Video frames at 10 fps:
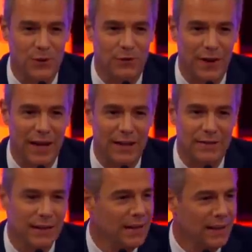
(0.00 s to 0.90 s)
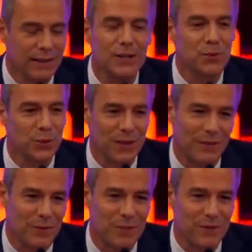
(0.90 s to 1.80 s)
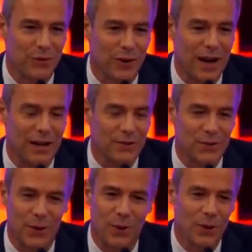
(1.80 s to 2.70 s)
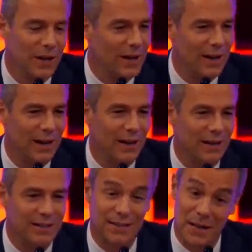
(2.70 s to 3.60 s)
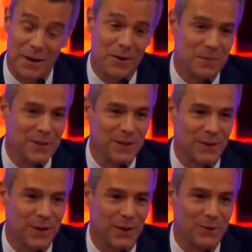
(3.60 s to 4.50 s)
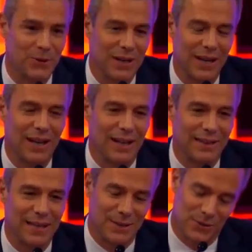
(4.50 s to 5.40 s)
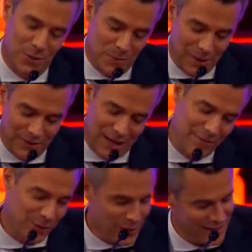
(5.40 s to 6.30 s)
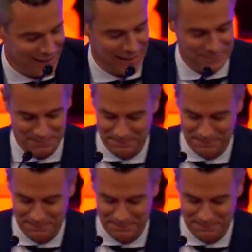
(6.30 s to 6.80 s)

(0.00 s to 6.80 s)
and the fans. This will never be forgotten. So uh, it's an honor to be your coach, and I thank you so much. Have a great night.